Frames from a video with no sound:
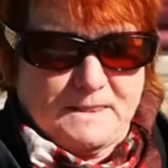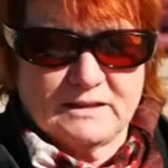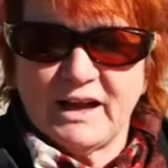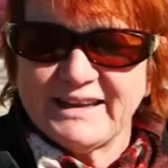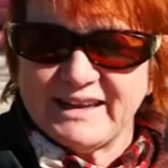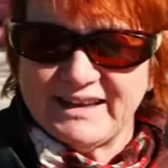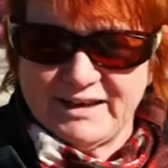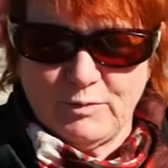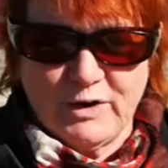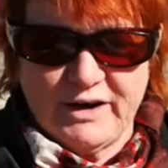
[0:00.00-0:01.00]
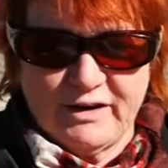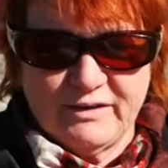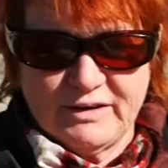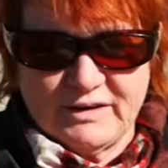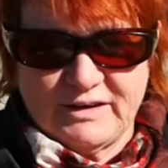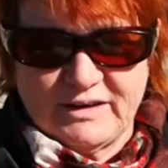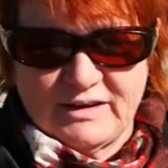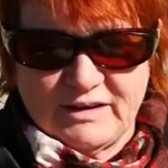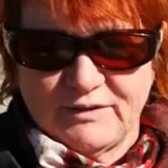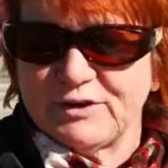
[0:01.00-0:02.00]
Like anywhere,
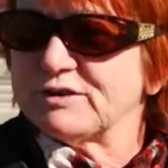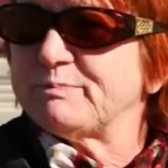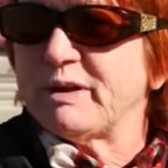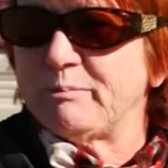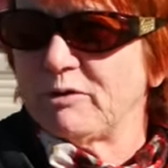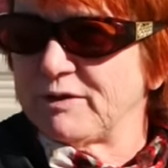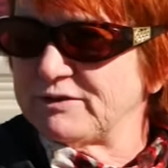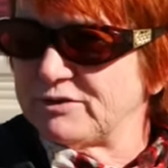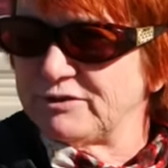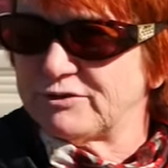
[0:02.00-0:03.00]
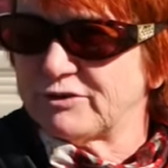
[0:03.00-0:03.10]
there's people that do